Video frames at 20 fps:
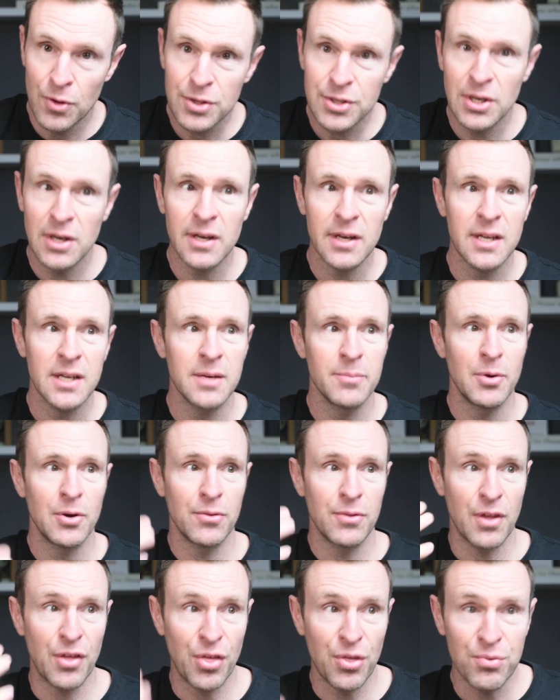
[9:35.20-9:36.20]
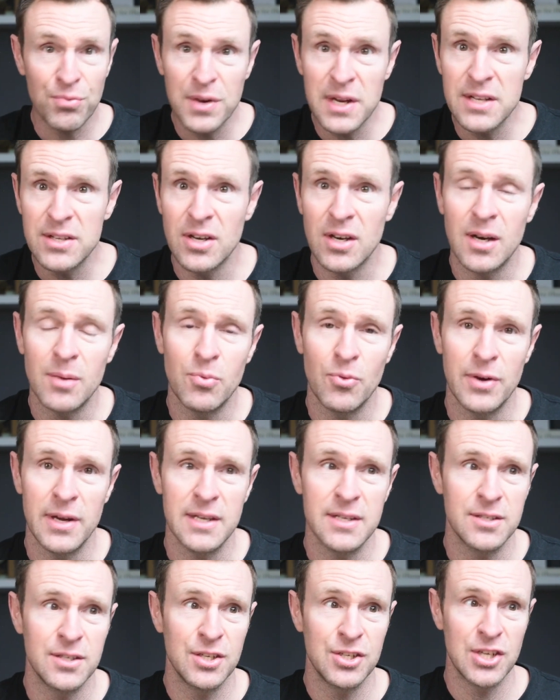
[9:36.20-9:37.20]
if we're talking about the 3 top
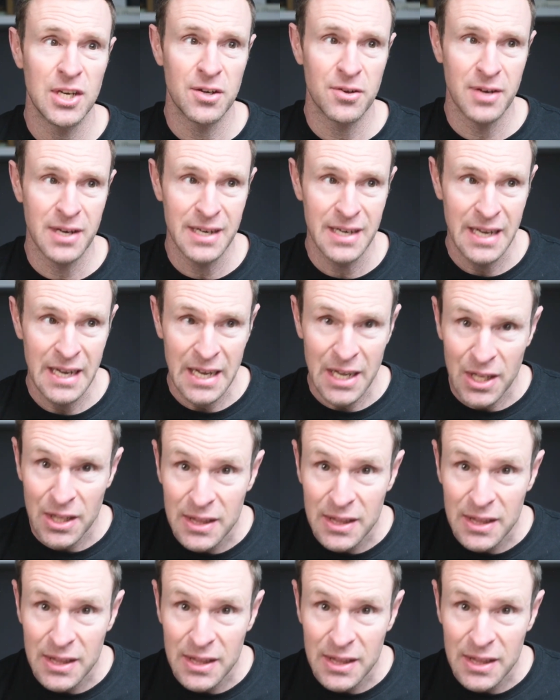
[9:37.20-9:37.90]
ways to generate